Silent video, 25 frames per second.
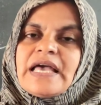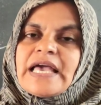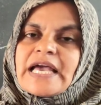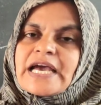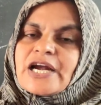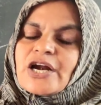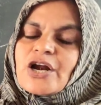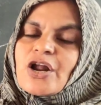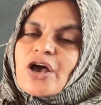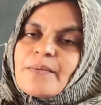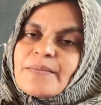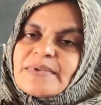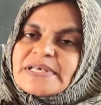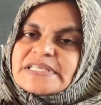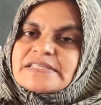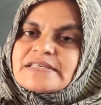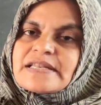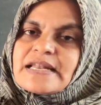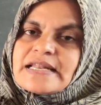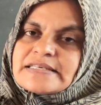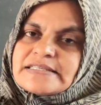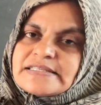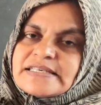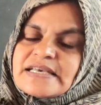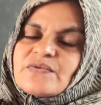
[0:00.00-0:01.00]
economics
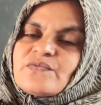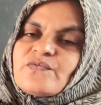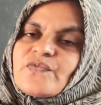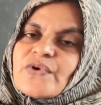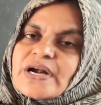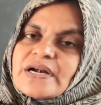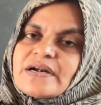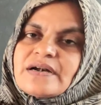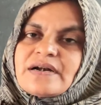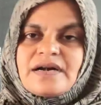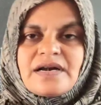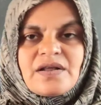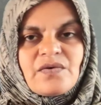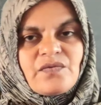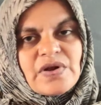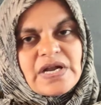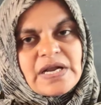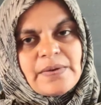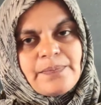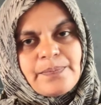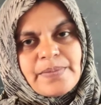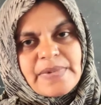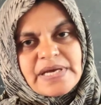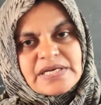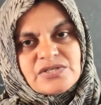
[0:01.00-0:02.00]
lesson 1
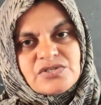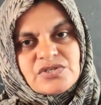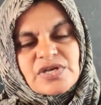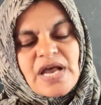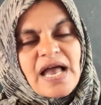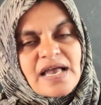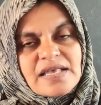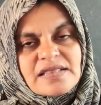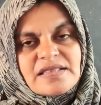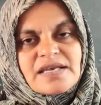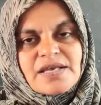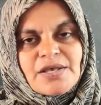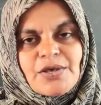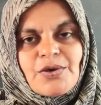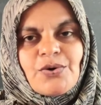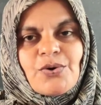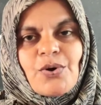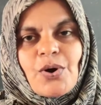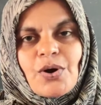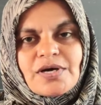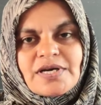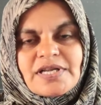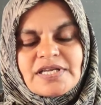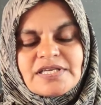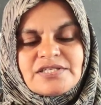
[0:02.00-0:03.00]
development. I think you
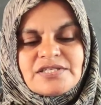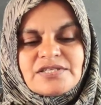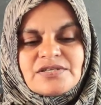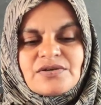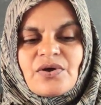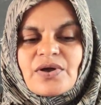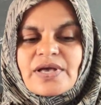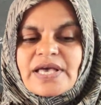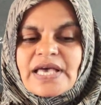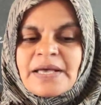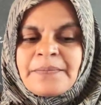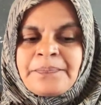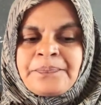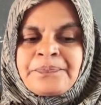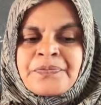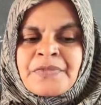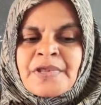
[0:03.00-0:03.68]
got it. Okay.